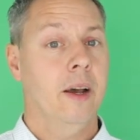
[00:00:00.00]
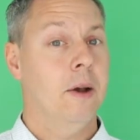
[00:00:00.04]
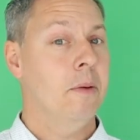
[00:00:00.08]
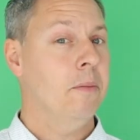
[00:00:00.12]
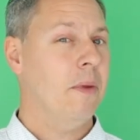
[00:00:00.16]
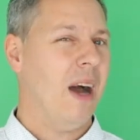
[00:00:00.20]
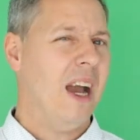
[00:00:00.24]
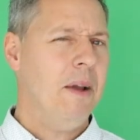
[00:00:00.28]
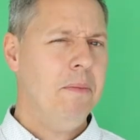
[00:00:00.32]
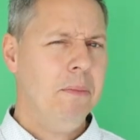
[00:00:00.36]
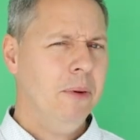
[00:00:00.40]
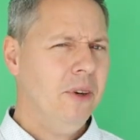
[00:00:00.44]

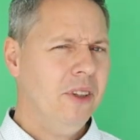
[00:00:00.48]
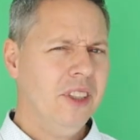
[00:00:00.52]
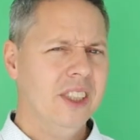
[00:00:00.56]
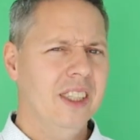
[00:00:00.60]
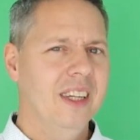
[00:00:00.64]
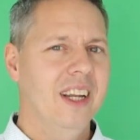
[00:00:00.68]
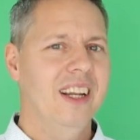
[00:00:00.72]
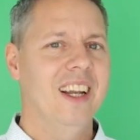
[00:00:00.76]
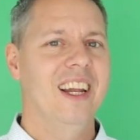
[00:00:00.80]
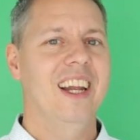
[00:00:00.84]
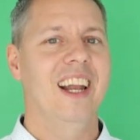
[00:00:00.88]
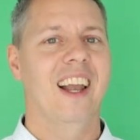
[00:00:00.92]
I
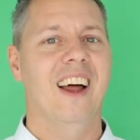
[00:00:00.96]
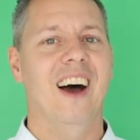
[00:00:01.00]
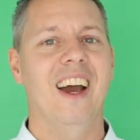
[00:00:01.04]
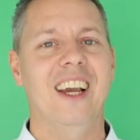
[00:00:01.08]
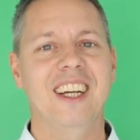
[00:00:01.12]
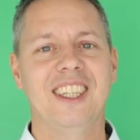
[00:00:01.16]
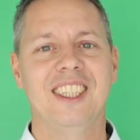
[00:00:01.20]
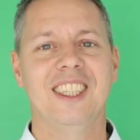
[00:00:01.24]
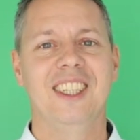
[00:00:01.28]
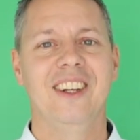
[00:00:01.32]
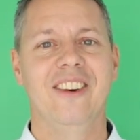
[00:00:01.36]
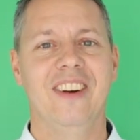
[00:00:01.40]
personally
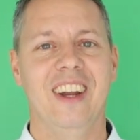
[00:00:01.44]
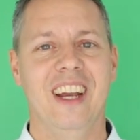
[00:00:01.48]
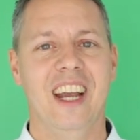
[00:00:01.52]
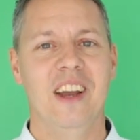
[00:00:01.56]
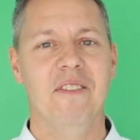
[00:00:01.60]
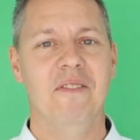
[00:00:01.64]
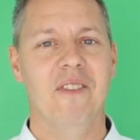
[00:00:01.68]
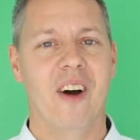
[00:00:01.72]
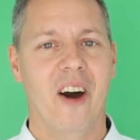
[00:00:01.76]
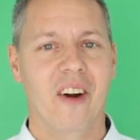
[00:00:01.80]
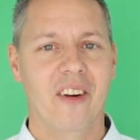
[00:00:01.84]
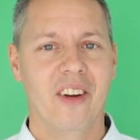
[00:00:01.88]
like
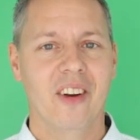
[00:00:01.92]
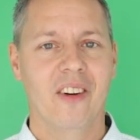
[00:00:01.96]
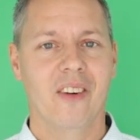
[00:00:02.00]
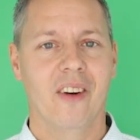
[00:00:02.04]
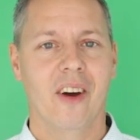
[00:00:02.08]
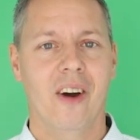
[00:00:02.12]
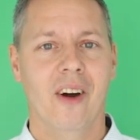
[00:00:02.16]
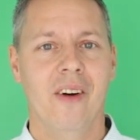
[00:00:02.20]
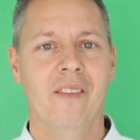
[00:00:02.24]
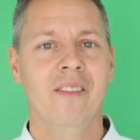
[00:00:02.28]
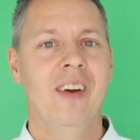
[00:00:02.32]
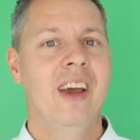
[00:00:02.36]
shooting in
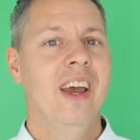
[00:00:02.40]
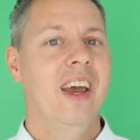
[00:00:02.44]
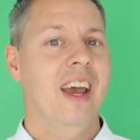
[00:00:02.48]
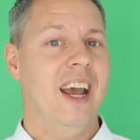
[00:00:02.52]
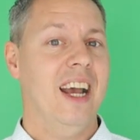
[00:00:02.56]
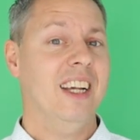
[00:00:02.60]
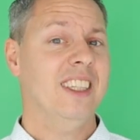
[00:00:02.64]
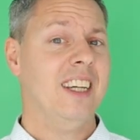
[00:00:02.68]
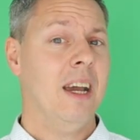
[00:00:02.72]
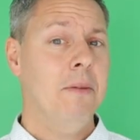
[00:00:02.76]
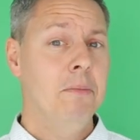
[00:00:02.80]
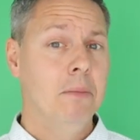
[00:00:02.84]
monochrome,
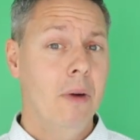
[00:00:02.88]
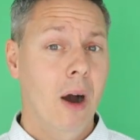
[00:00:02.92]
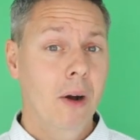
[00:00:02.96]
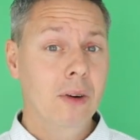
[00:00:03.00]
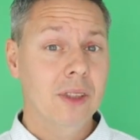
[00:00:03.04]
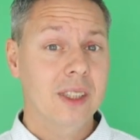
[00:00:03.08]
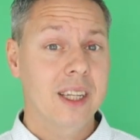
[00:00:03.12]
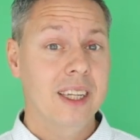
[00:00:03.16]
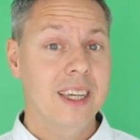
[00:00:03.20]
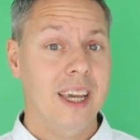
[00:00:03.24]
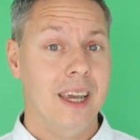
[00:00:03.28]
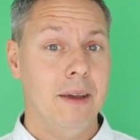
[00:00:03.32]
as I'm
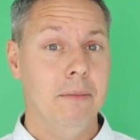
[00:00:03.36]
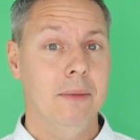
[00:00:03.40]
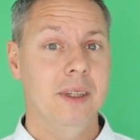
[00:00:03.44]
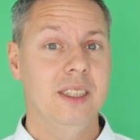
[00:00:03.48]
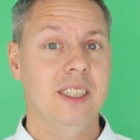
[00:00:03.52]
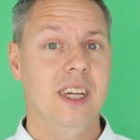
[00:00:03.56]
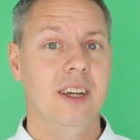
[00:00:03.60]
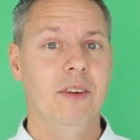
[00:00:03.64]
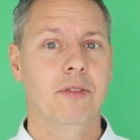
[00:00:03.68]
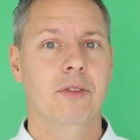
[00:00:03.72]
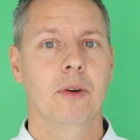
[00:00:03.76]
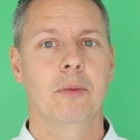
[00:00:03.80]
mostly
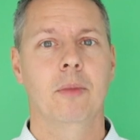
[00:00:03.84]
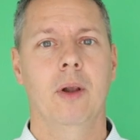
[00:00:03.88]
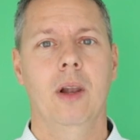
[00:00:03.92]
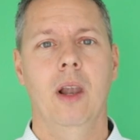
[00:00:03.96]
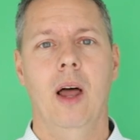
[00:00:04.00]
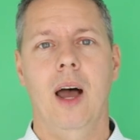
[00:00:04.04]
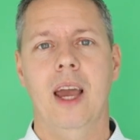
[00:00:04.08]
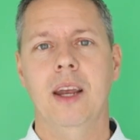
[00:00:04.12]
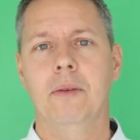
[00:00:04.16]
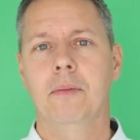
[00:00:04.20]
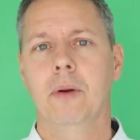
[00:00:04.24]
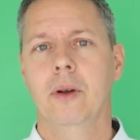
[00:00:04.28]
imaging from
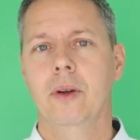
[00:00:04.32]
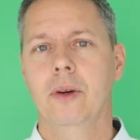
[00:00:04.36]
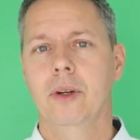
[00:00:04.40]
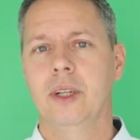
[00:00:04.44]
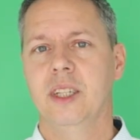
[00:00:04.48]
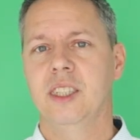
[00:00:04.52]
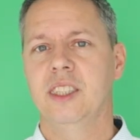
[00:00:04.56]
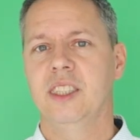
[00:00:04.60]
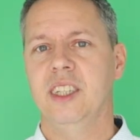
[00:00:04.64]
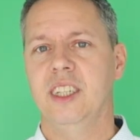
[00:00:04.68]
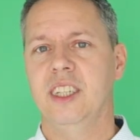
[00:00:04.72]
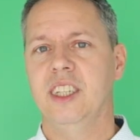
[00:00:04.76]
a light
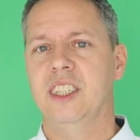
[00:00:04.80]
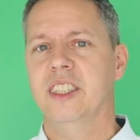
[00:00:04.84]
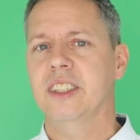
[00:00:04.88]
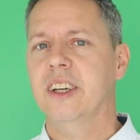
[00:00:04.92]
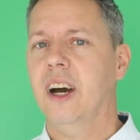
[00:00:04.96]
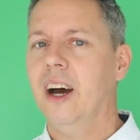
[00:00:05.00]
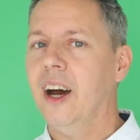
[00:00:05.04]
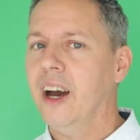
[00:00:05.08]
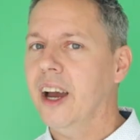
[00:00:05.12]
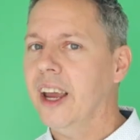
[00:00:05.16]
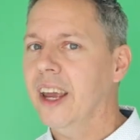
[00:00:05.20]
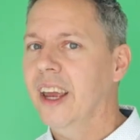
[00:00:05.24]
polluted city
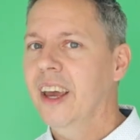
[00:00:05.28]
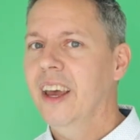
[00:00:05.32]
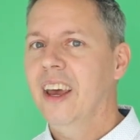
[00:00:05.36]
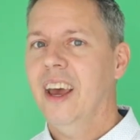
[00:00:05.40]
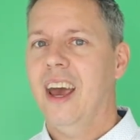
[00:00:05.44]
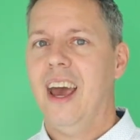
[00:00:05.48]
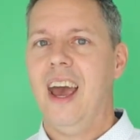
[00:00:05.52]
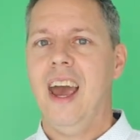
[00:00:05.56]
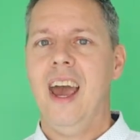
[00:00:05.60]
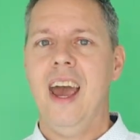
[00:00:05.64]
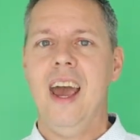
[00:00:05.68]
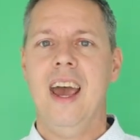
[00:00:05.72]
sky,
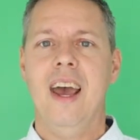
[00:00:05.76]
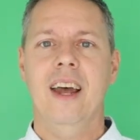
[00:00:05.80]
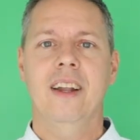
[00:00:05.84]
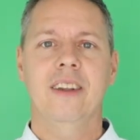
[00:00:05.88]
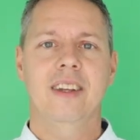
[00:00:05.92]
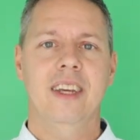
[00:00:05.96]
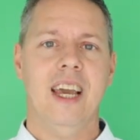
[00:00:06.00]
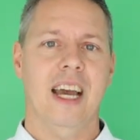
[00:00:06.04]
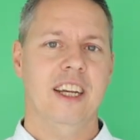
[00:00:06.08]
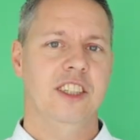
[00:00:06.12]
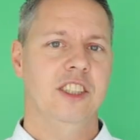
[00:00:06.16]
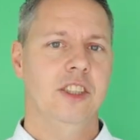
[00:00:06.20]

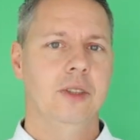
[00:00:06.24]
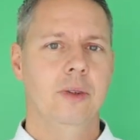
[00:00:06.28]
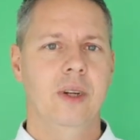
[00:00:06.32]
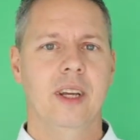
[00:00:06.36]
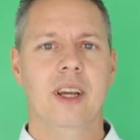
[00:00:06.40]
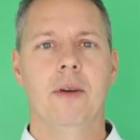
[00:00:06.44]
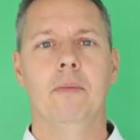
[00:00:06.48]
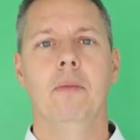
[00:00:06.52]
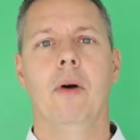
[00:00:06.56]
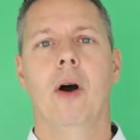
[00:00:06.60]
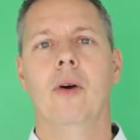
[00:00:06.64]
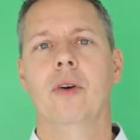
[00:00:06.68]
and
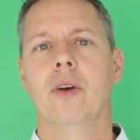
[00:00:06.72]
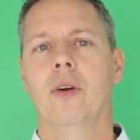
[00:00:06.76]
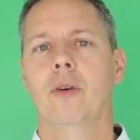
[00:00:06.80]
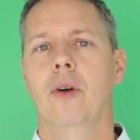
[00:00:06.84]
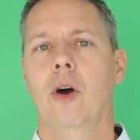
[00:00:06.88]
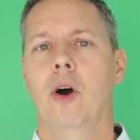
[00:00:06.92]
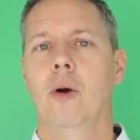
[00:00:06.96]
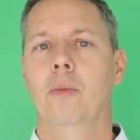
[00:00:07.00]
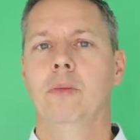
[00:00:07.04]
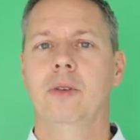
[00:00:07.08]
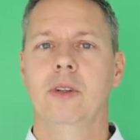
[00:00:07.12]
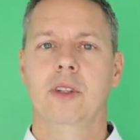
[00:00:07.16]
shooting in
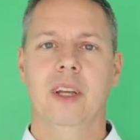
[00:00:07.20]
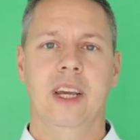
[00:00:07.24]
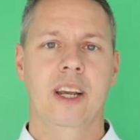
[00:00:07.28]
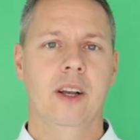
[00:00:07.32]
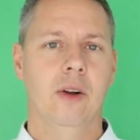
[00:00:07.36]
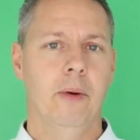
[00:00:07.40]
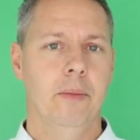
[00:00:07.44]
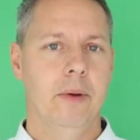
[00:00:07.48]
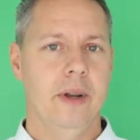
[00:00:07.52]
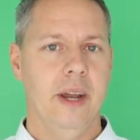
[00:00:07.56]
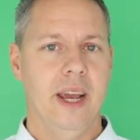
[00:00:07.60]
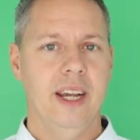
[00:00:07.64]
monochrome
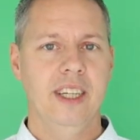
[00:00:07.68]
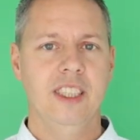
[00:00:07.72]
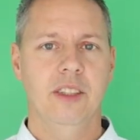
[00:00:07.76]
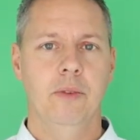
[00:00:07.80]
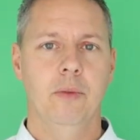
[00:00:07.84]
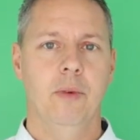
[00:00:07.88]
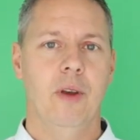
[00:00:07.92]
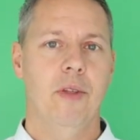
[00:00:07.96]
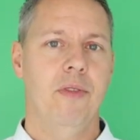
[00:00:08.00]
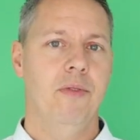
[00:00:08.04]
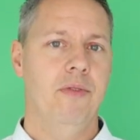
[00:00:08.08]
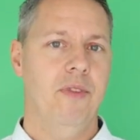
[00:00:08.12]
in
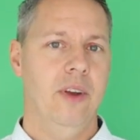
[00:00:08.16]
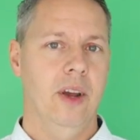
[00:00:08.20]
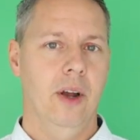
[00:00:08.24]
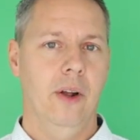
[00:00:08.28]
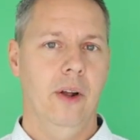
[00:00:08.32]
combination with